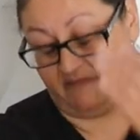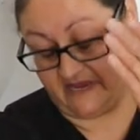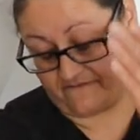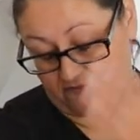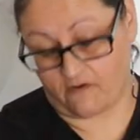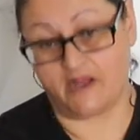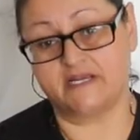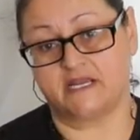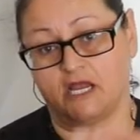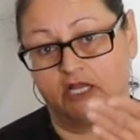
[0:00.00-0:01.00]
make
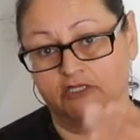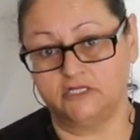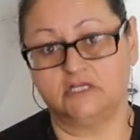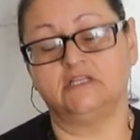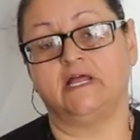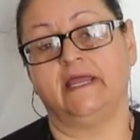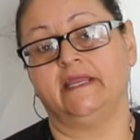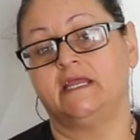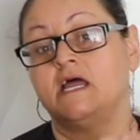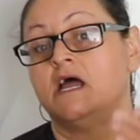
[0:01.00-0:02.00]
Veronica look
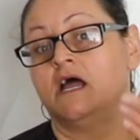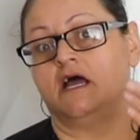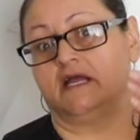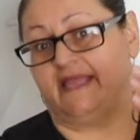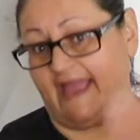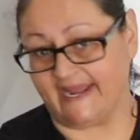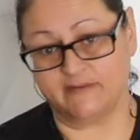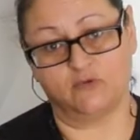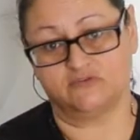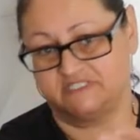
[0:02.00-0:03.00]
like a
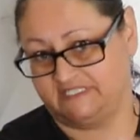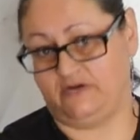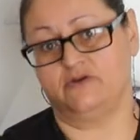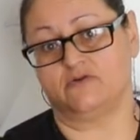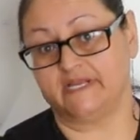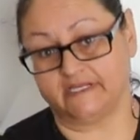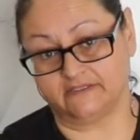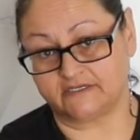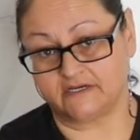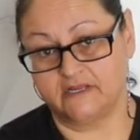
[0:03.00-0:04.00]
cannibal serial
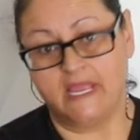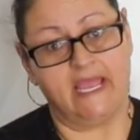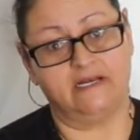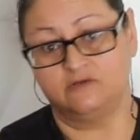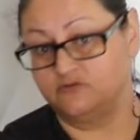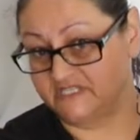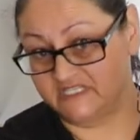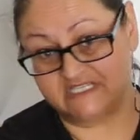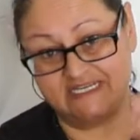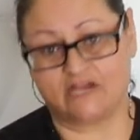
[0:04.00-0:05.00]
killer and who's
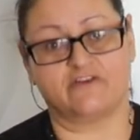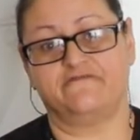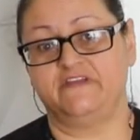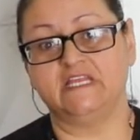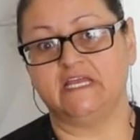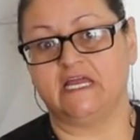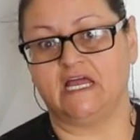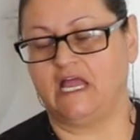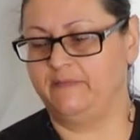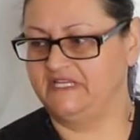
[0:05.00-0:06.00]
into necrophilia.
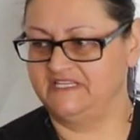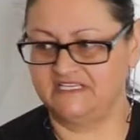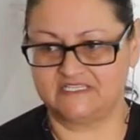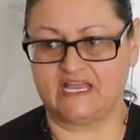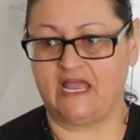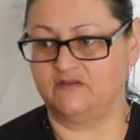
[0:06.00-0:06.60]
I mean, this guy